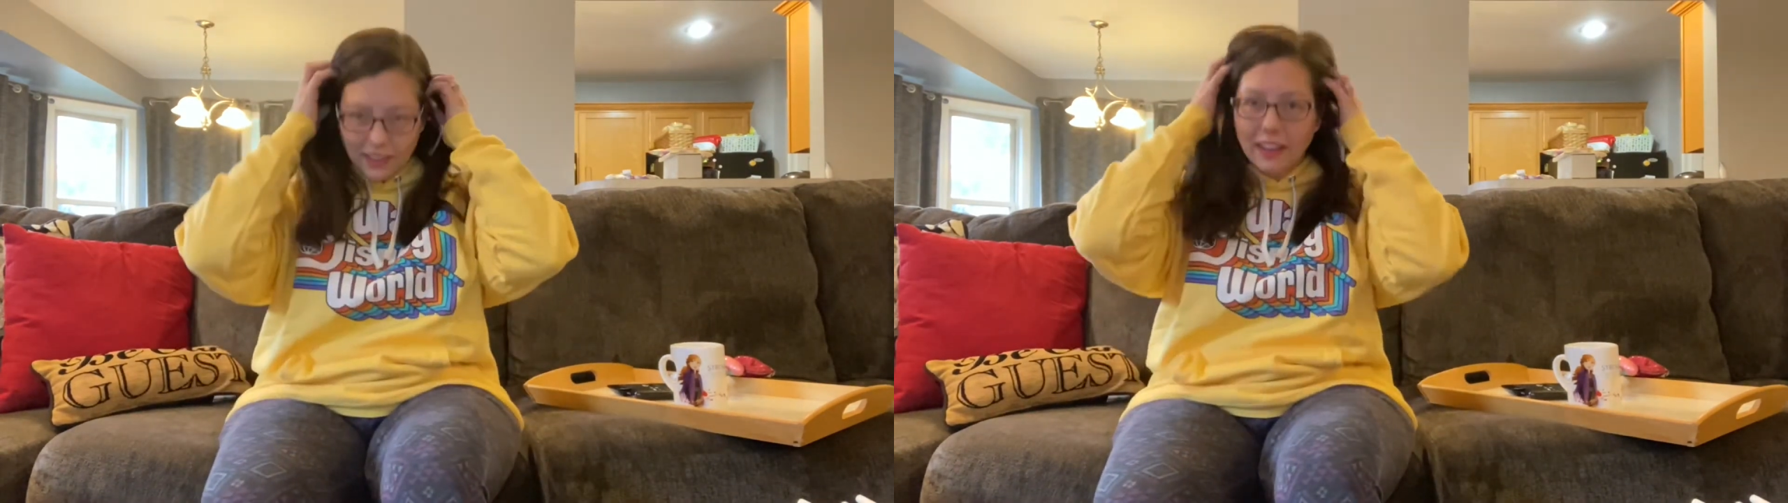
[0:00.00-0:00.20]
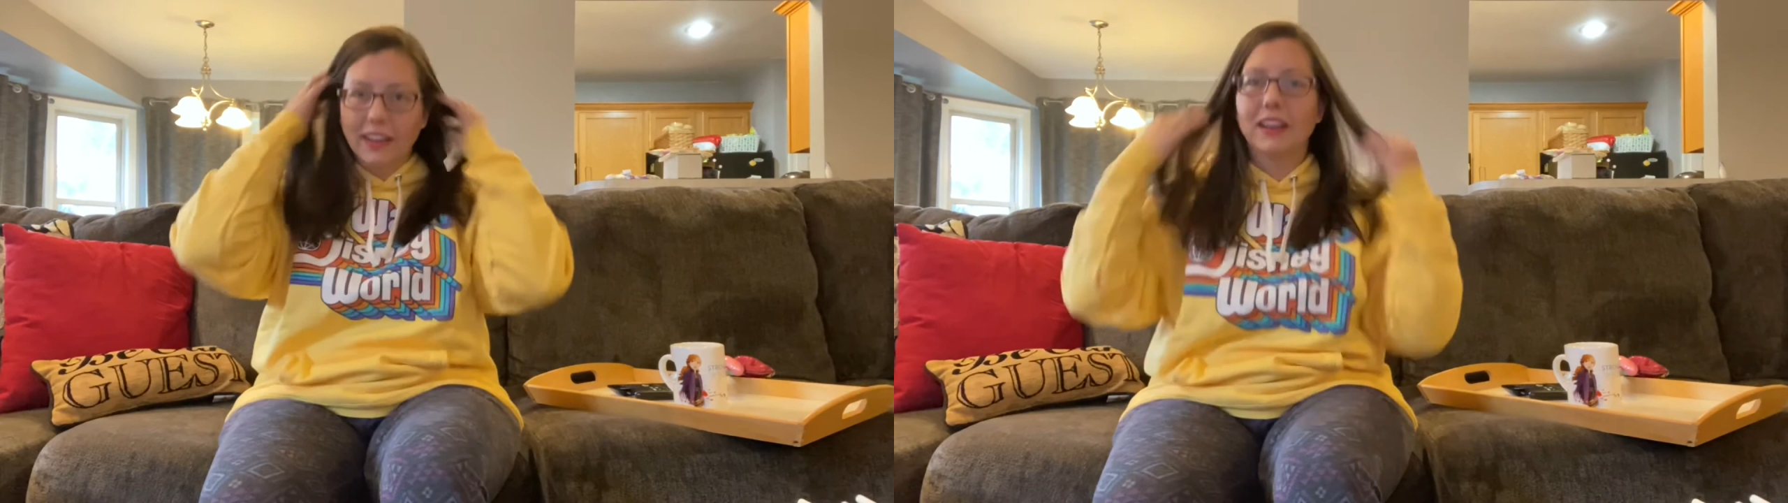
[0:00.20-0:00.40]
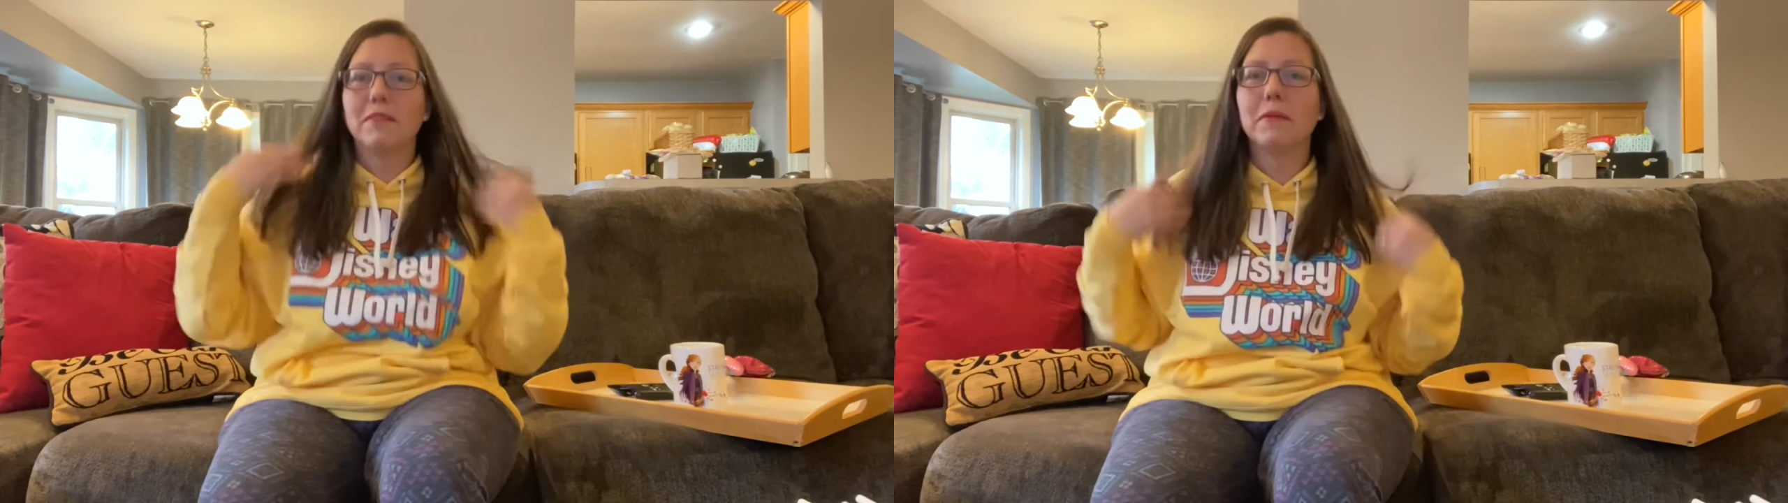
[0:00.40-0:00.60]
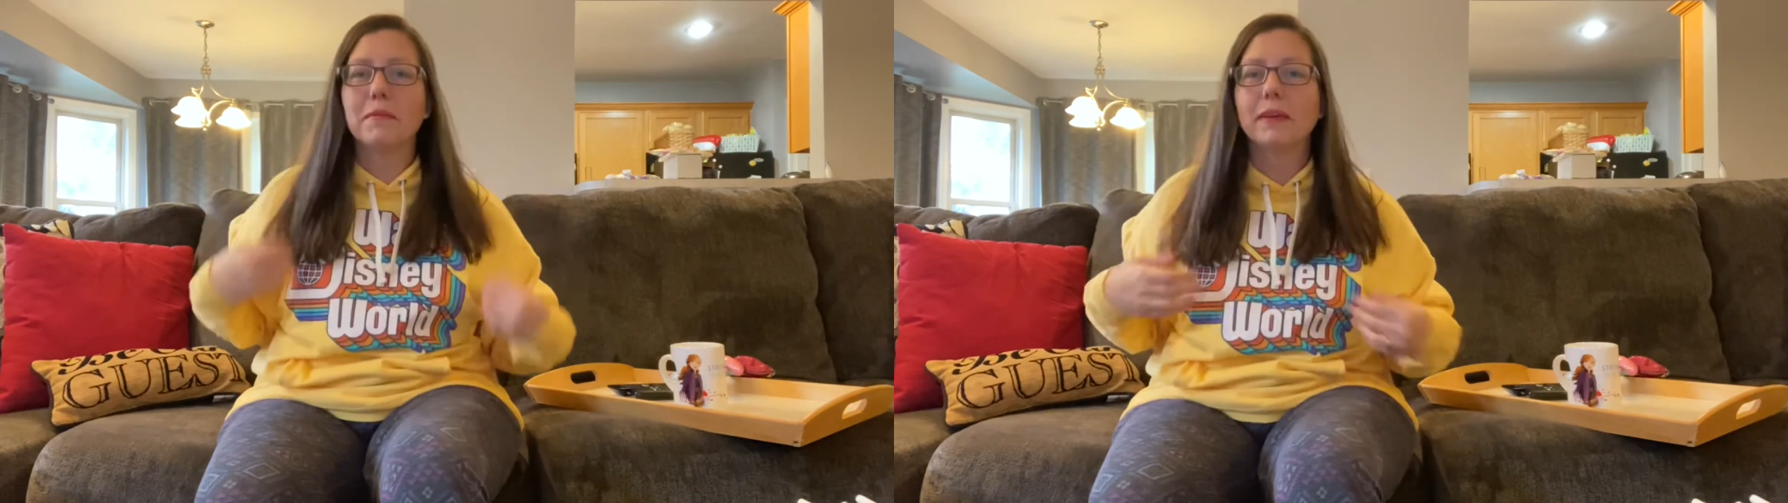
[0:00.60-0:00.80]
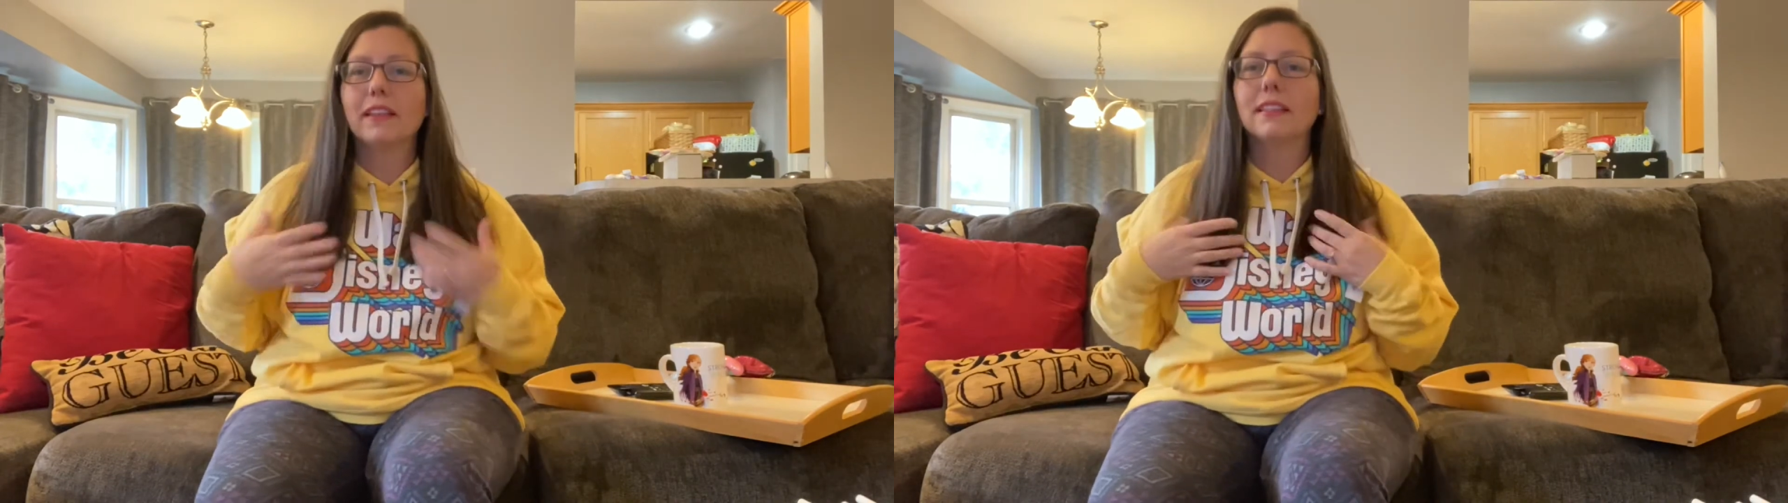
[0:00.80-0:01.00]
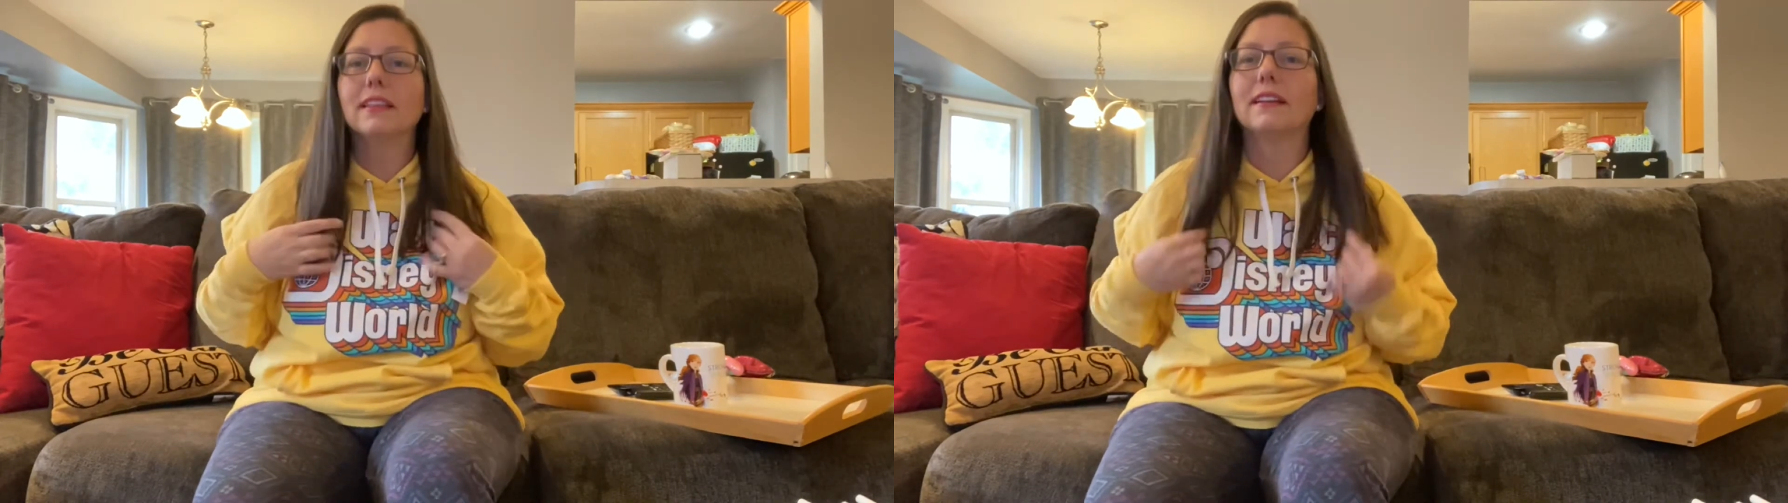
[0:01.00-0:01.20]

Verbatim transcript: and it might be a little